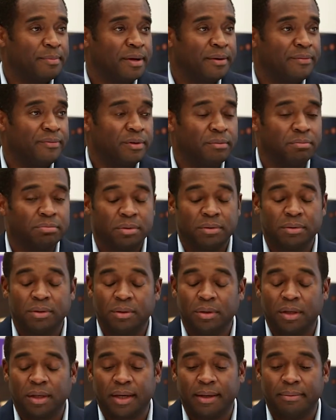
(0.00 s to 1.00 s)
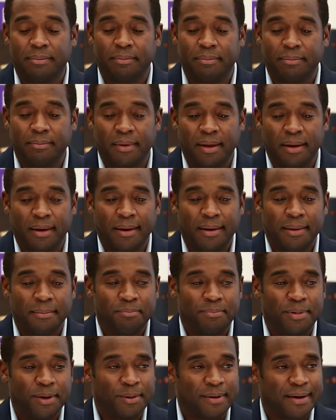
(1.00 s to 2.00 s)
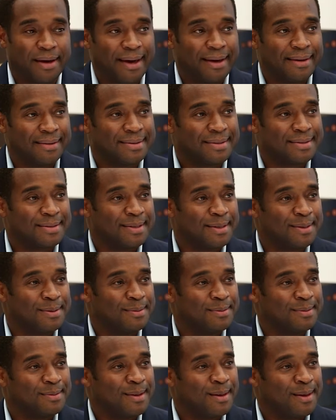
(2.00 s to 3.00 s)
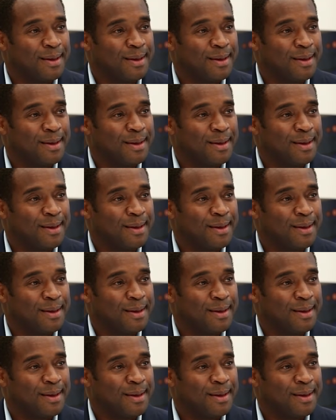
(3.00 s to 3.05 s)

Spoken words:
But if you look at Bill Gates, and